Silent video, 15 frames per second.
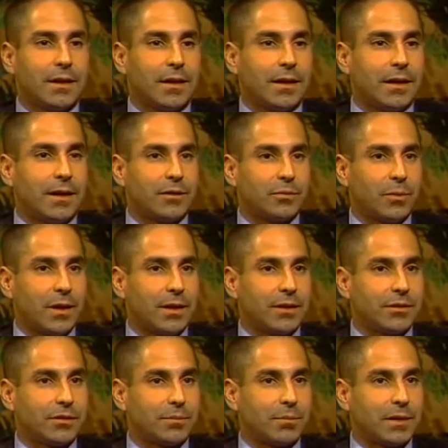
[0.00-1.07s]
as
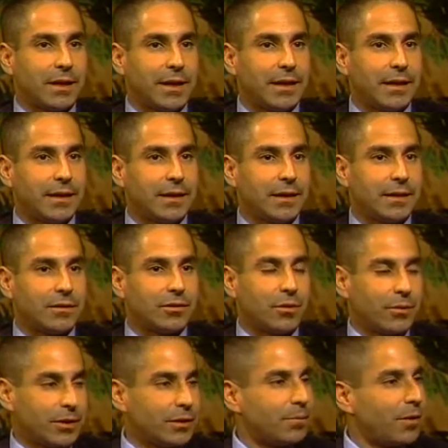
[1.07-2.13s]
well as the planning and
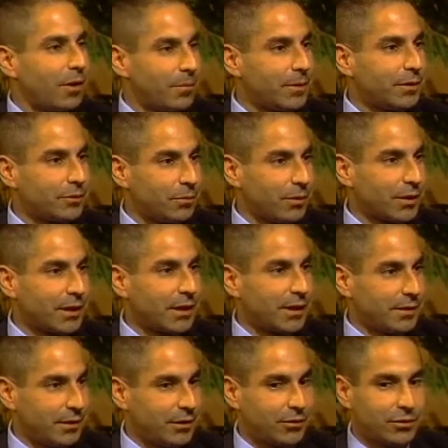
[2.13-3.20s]
zoning department is working
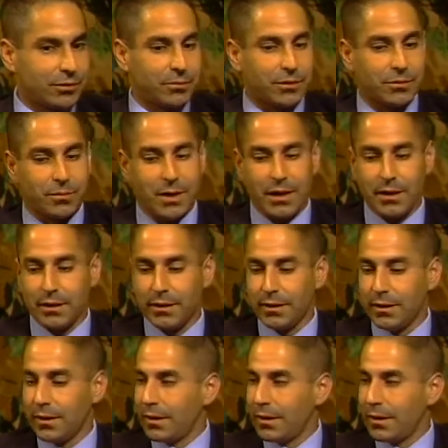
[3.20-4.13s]
on the issue as well.